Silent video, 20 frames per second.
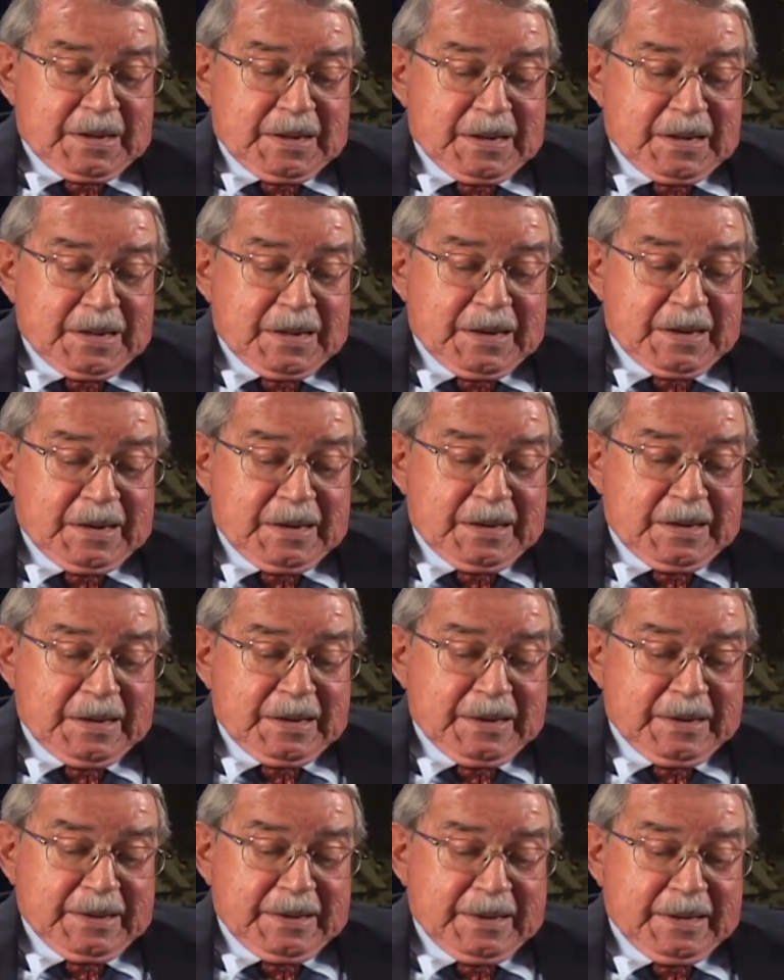and
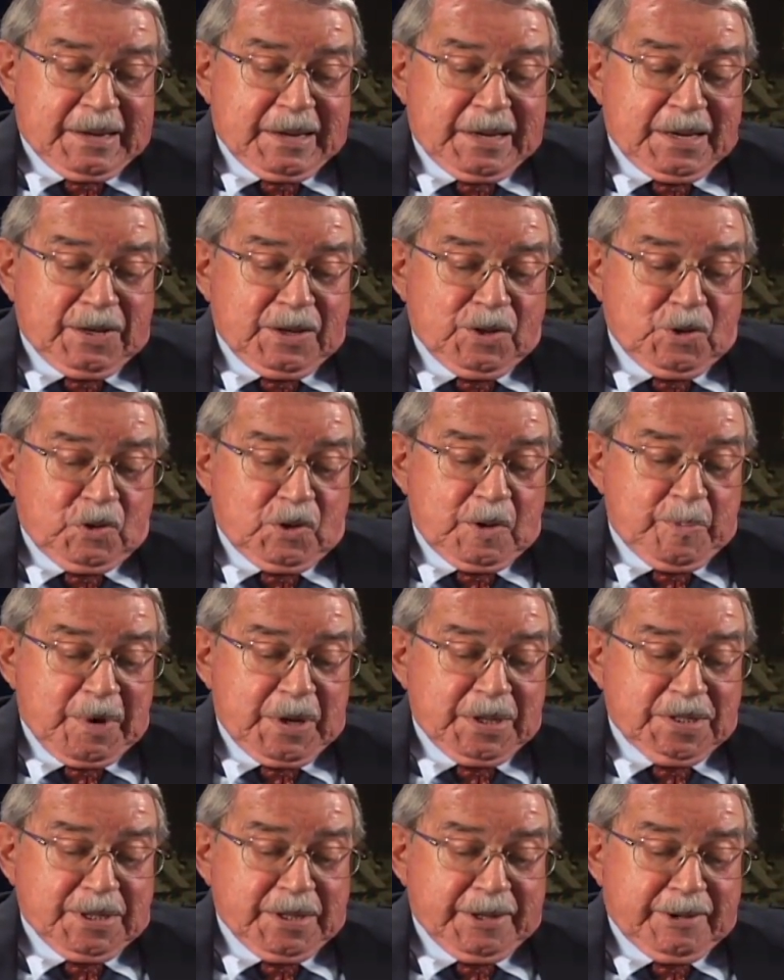uh, I enjoy
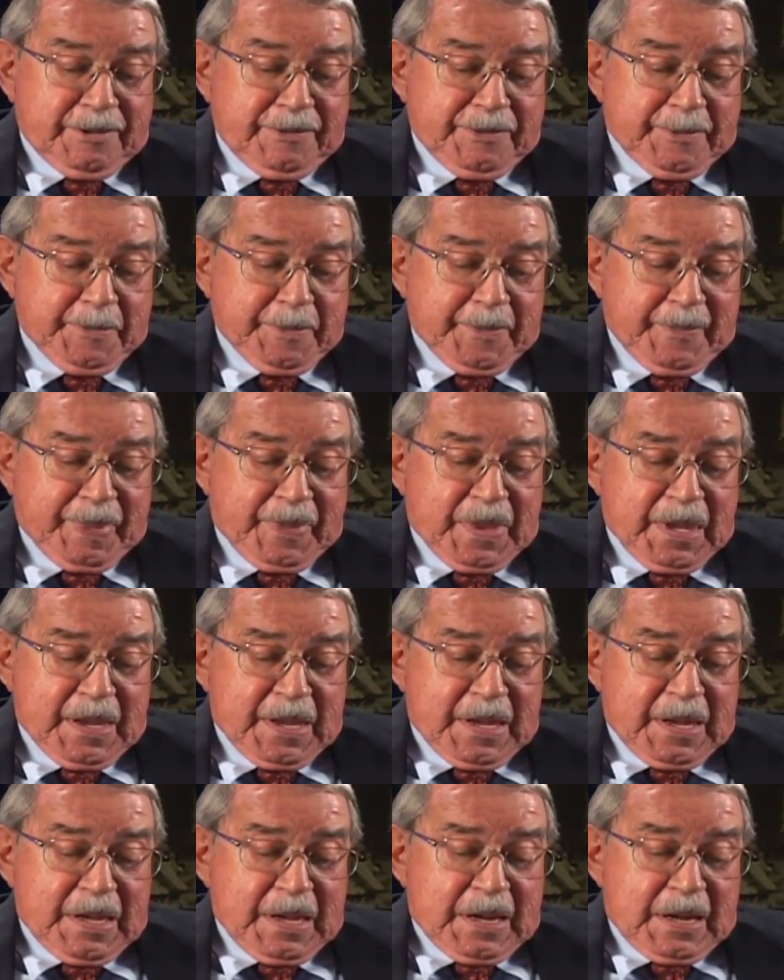myself.
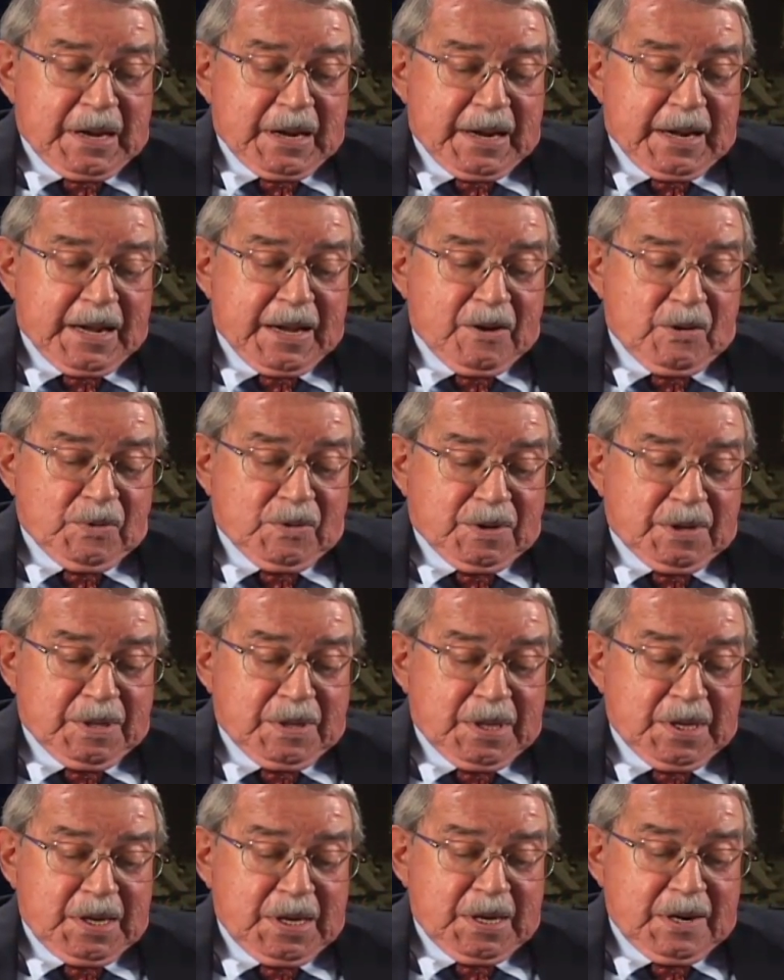I go to
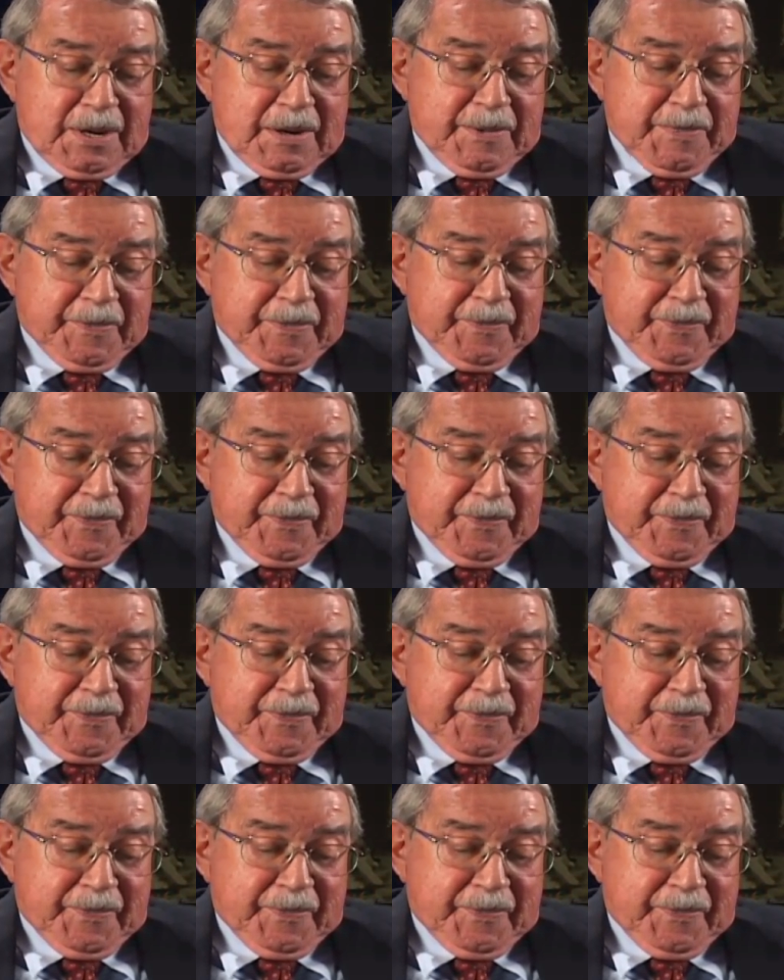the uh,